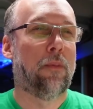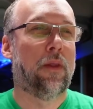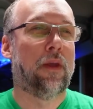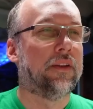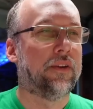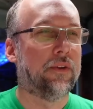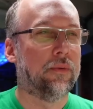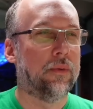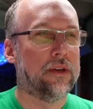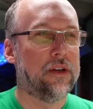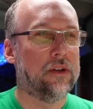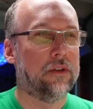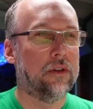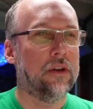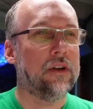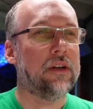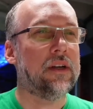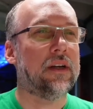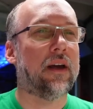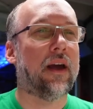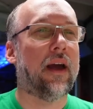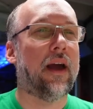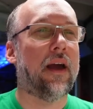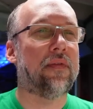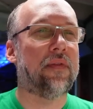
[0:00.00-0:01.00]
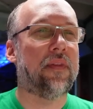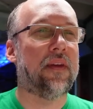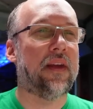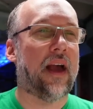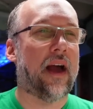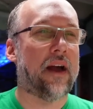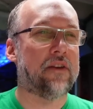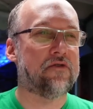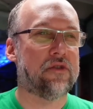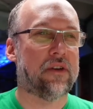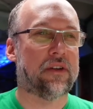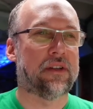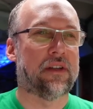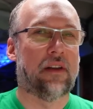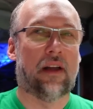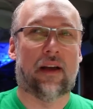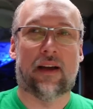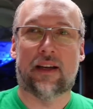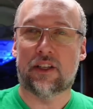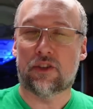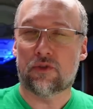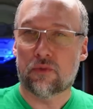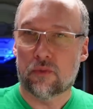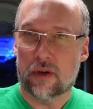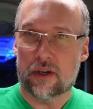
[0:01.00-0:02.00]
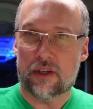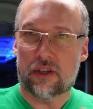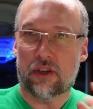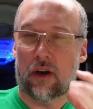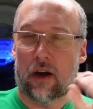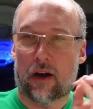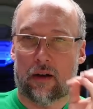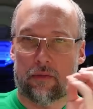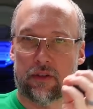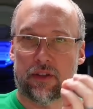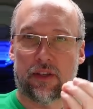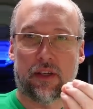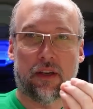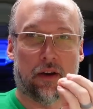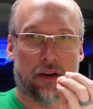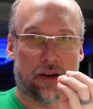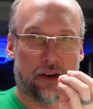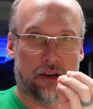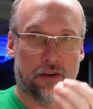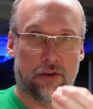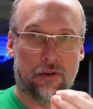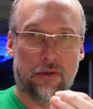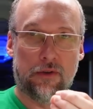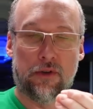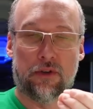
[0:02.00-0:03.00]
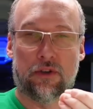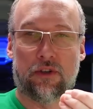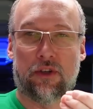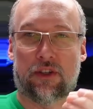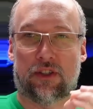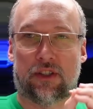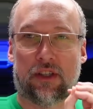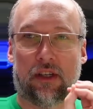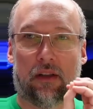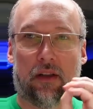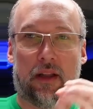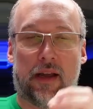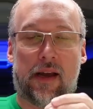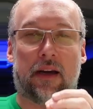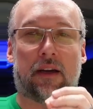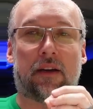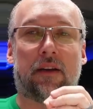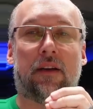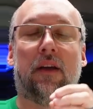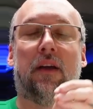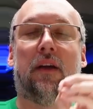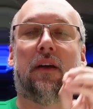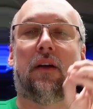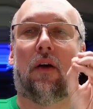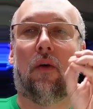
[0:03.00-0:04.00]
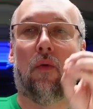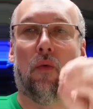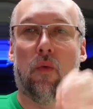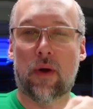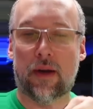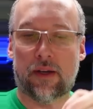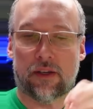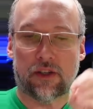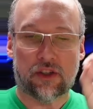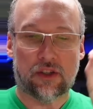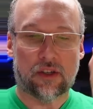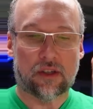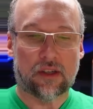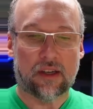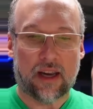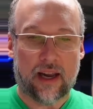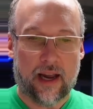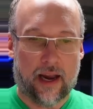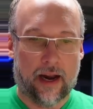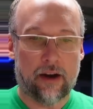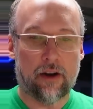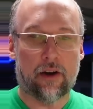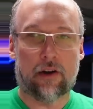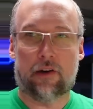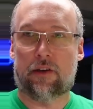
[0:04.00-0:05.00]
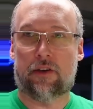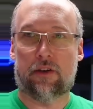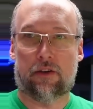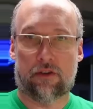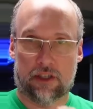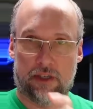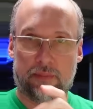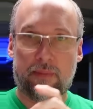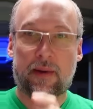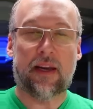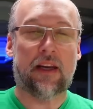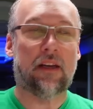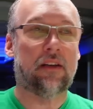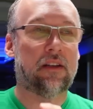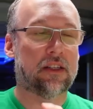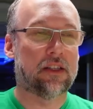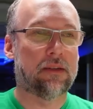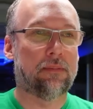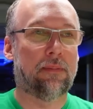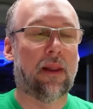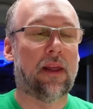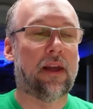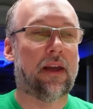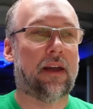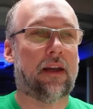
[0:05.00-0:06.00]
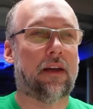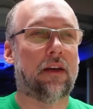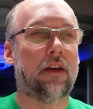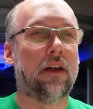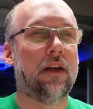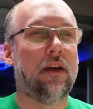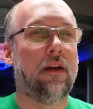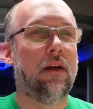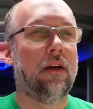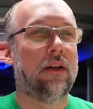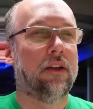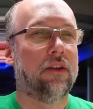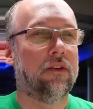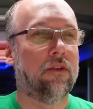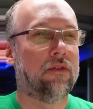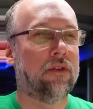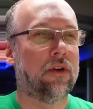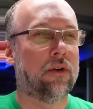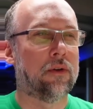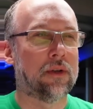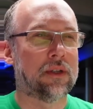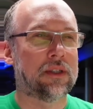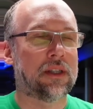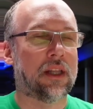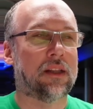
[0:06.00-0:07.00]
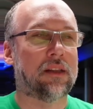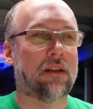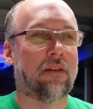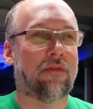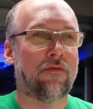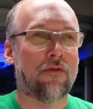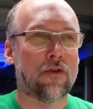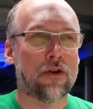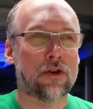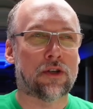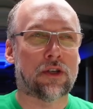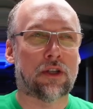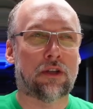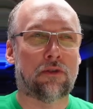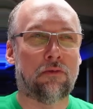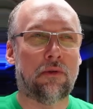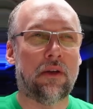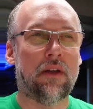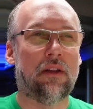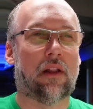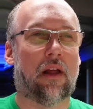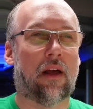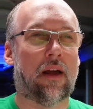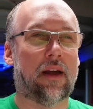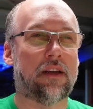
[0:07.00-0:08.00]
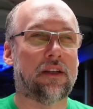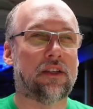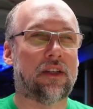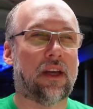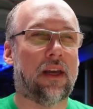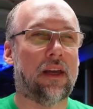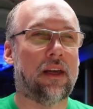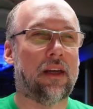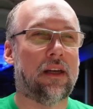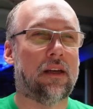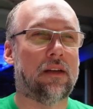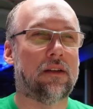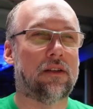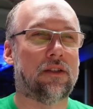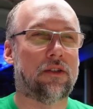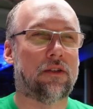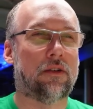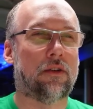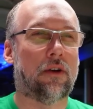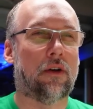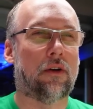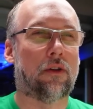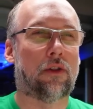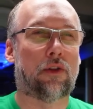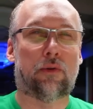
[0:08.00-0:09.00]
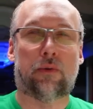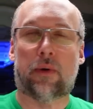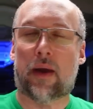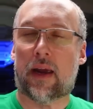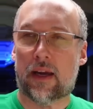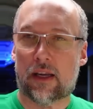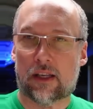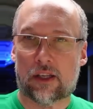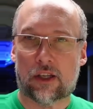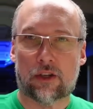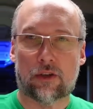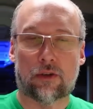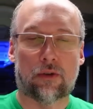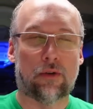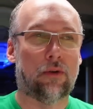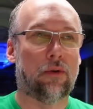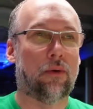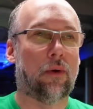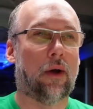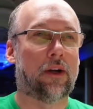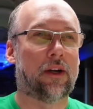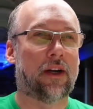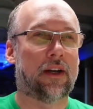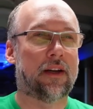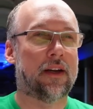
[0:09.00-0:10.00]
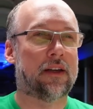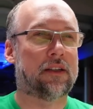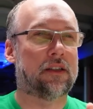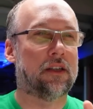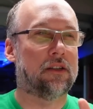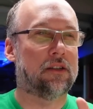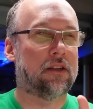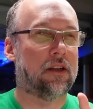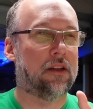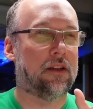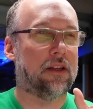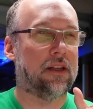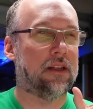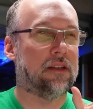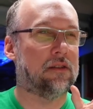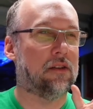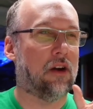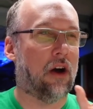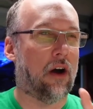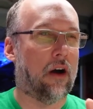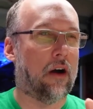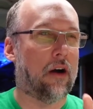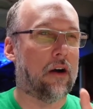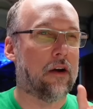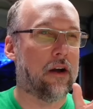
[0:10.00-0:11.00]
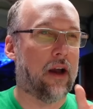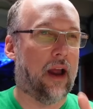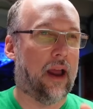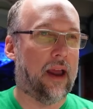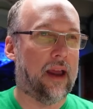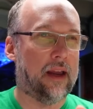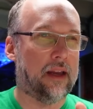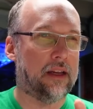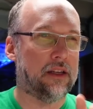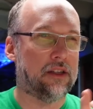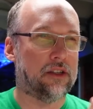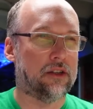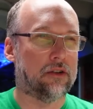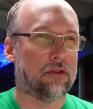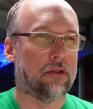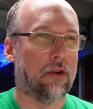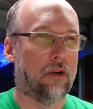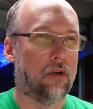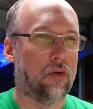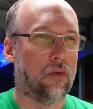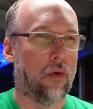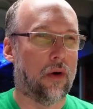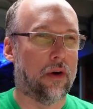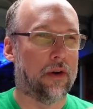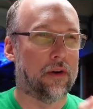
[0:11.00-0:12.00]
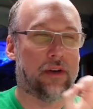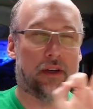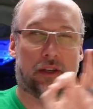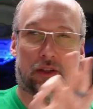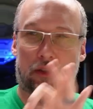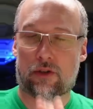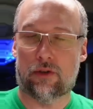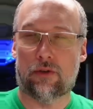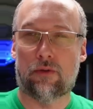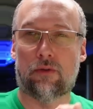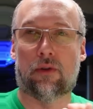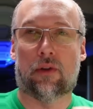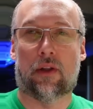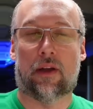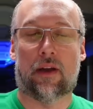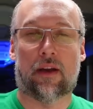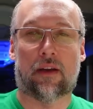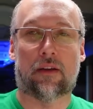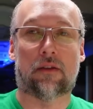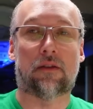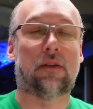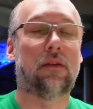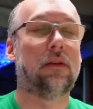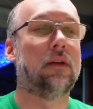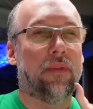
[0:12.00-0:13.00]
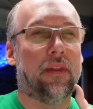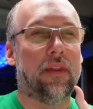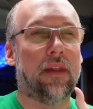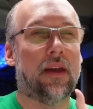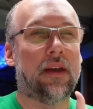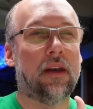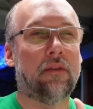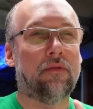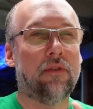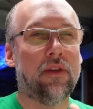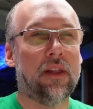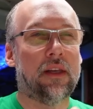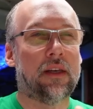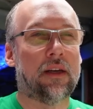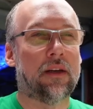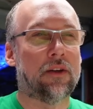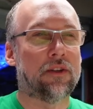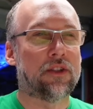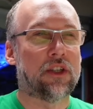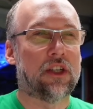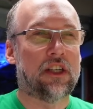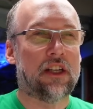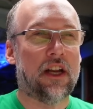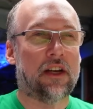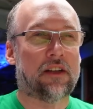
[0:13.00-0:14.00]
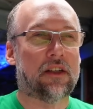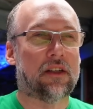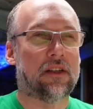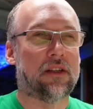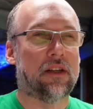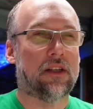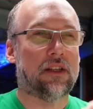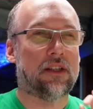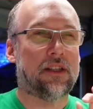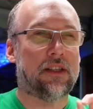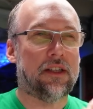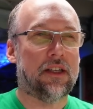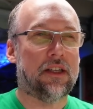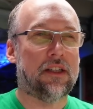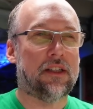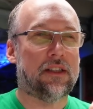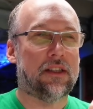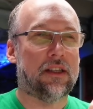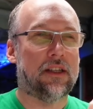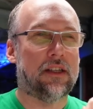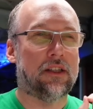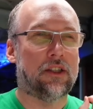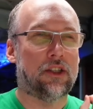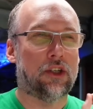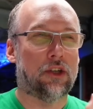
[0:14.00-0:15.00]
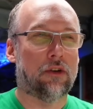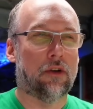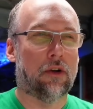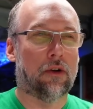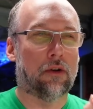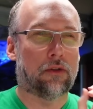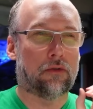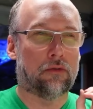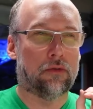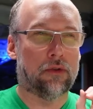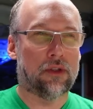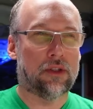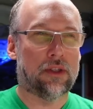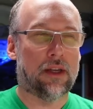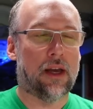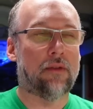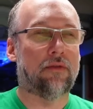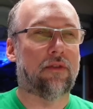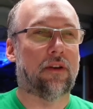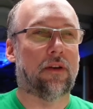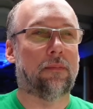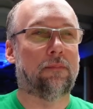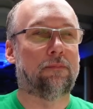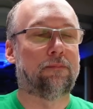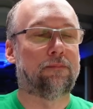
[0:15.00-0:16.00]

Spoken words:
So when you look at the address lines, which obviously are used to select which character is being displayed, you'll notice that the first three lines, A0 through A2, are connected to these RA0, 1, and 2 lines. And then everything else is connected to the CC0 through 7.